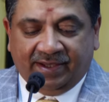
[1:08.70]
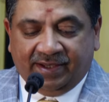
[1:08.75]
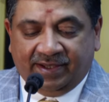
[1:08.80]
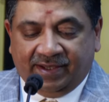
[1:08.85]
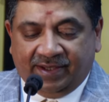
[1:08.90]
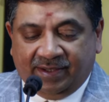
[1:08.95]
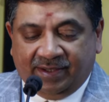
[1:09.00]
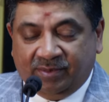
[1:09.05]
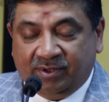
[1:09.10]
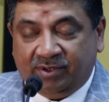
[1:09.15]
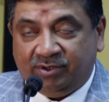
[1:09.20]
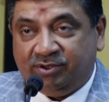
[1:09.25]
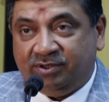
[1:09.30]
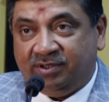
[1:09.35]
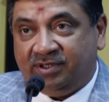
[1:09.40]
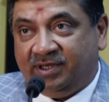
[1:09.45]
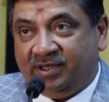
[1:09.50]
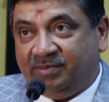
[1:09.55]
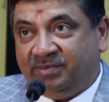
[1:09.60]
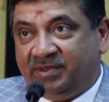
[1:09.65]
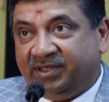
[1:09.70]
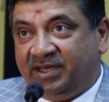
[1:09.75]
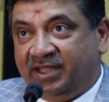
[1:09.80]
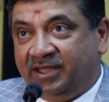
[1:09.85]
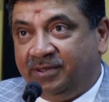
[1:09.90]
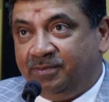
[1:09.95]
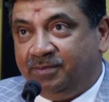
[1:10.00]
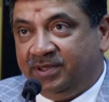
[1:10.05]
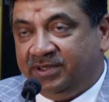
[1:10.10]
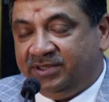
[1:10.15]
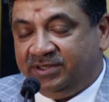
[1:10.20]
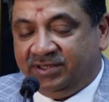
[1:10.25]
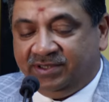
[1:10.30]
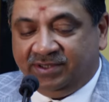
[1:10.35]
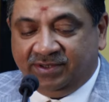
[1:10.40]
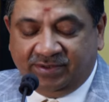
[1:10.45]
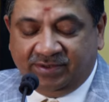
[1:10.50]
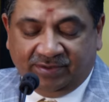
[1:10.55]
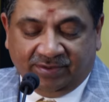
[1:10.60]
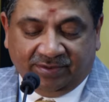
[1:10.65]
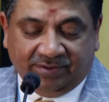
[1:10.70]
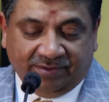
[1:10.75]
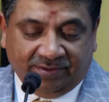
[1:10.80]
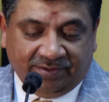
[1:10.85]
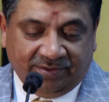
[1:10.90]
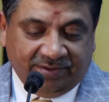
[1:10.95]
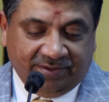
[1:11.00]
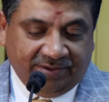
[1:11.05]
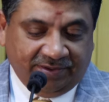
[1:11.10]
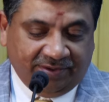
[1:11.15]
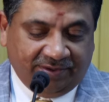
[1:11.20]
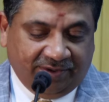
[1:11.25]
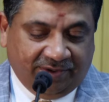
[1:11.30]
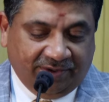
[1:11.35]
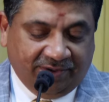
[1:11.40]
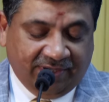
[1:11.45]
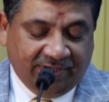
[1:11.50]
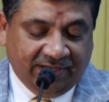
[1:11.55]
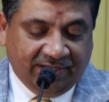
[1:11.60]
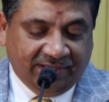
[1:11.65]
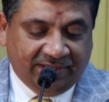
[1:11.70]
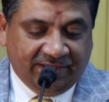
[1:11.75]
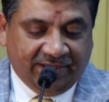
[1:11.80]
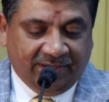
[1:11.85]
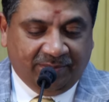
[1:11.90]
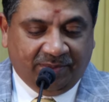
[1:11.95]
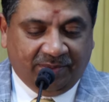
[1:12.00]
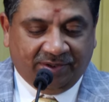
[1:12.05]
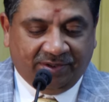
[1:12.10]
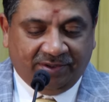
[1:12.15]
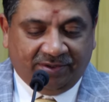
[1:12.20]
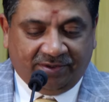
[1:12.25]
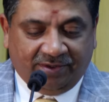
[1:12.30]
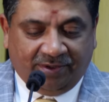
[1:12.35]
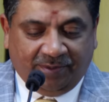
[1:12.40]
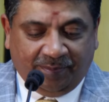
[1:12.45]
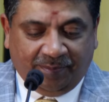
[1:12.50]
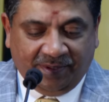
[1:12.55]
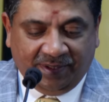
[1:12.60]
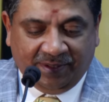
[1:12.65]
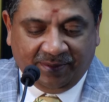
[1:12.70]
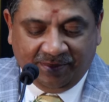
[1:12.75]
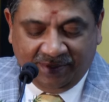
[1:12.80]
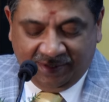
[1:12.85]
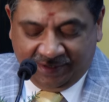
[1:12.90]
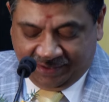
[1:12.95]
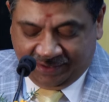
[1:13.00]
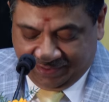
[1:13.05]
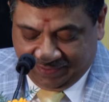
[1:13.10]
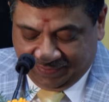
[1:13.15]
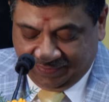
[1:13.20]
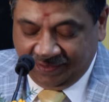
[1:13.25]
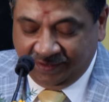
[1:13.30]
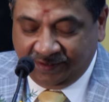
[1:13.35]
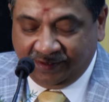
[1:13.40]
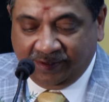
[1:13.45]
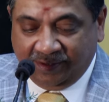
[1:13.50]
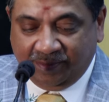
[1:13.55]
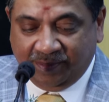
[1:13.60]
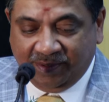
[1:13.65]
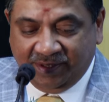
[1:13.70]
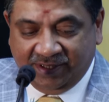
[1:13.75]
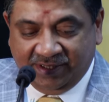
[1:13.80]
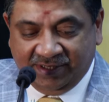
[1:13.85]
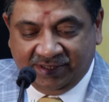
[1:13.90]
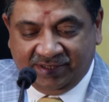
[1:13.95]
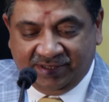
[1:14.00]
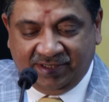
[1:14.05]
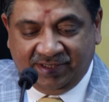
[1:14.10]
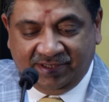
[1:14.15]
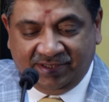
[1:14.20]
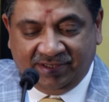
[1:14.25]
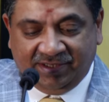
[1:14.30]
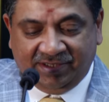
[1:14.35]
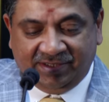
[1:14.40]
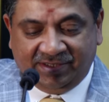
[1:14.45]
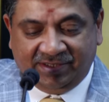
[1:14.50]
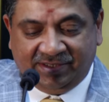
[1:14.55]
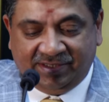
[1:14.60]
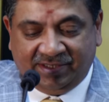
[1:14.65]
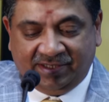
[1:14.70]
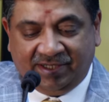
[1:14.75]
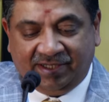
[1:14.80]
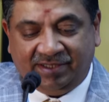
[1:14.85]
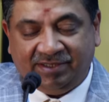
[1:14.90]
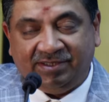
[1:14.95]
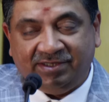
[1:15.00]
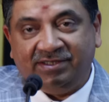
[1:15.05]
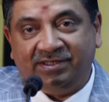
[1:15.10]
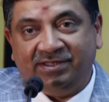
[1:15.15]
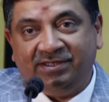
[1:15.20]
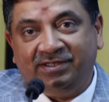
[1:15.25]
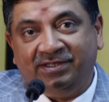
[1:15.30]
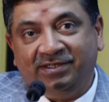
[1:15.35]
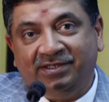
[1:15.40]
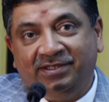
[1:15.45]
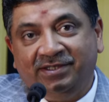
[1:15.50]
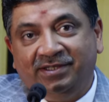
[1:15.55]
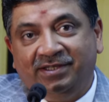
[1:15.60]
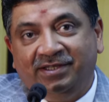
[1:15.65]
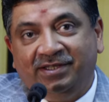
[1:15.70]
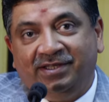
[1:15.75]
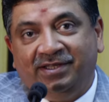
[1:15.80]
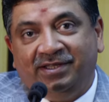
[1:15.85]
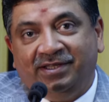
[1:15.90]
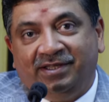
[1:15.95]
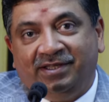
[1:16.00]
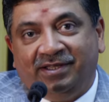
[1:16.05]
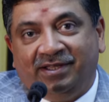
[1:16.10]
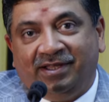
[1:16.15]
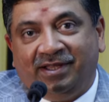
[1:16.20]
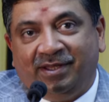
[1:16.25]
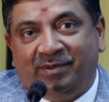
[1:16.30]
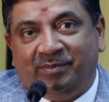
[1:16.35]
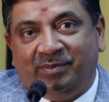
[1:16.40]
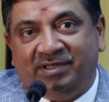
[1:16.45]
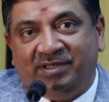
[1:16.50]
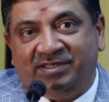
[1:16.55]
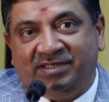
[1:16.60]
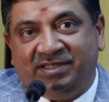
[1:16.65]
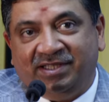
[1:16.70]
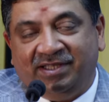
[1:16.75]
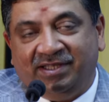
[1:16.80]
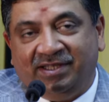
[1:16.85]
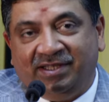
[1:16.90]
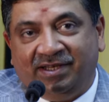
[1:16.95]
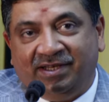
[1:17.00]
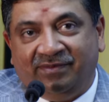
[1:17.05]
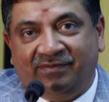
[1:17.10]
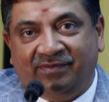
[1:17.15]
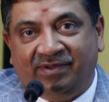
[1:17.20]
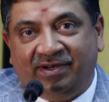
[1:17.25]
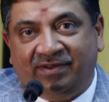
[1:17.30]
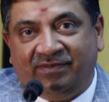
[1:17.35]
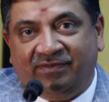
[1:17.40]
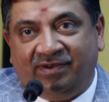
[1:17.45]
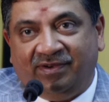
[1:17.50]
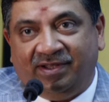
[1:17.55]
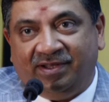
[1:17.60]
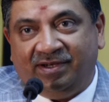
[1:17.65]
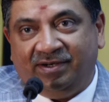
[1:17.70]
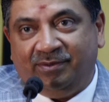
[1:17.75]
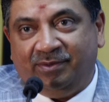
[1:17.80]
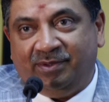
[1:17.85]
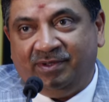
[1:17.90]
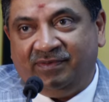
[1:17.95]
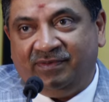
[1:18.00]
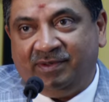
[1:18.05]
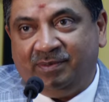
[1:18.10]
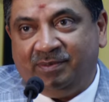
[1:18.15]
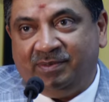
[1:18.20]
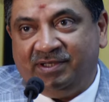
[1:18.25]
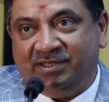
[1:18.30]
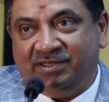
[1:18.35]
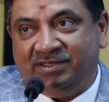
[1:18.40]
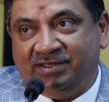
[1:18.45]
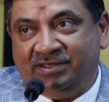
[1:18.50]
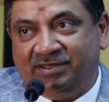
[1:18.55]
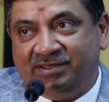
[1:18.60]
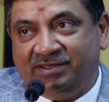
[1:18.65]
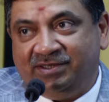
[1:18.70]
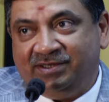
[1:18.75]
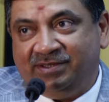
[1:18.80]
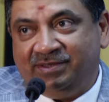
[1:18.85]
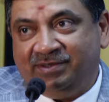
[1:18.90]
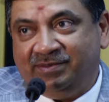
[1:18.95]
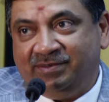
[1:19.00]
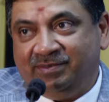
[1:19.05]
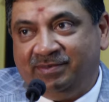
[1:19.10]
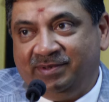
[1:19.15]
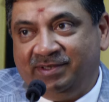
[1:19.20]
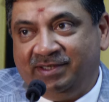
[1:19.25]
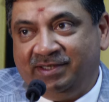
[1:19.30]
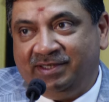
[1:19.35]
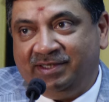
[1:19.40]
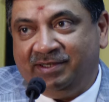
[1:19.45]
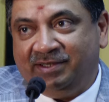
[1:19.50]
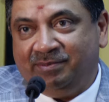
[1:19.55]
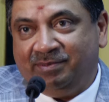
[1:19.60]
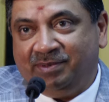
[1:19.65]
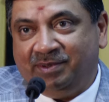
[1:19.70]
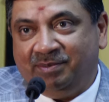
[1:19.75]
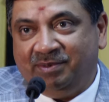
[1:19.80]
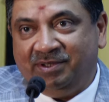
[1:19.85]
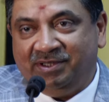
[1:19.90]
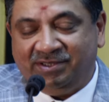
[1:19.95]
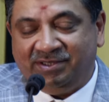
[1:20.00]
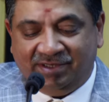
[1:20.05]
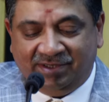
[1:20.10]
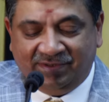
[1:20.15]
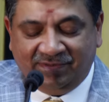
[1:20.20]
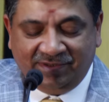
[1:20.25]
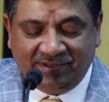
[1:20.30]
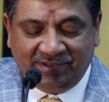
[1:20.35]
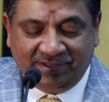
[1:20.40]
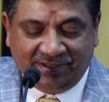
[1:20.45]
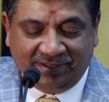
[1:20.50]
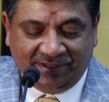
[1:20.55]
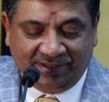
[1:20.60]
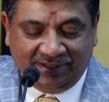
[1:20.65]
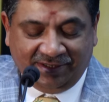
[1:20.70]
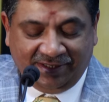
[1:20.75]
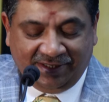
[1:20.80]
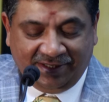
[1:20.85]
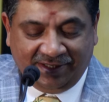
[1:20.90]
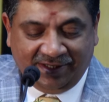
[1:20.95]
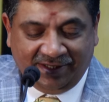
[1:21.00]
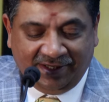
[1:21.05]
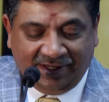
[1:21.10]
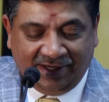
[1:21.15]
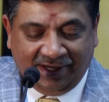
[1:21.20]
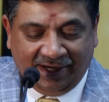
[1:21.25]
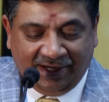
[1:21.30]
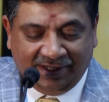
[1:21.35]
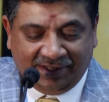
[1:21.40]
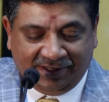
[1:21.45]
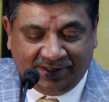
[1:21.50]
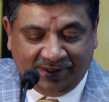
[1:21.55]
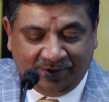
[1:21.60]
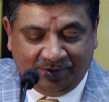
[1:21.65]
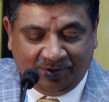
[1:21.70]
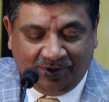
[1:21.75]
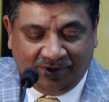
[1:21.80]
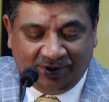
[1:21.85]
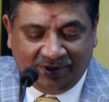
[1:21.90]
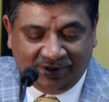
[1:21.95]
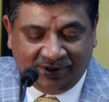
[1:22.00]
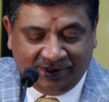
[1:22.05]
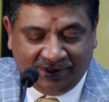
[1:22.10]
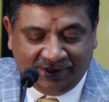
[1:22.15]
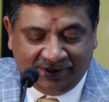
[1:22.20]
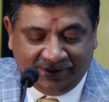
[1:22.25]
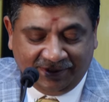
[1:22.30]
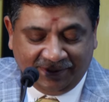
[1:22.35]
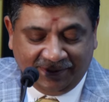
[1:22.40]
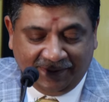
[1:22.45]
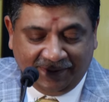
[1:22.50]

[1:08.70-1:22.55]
I'm not sure I'm the right person to talk anything about the topic, because if the topic is research trends, I must say that I'm very far away from research, being in public service and in electoral politics.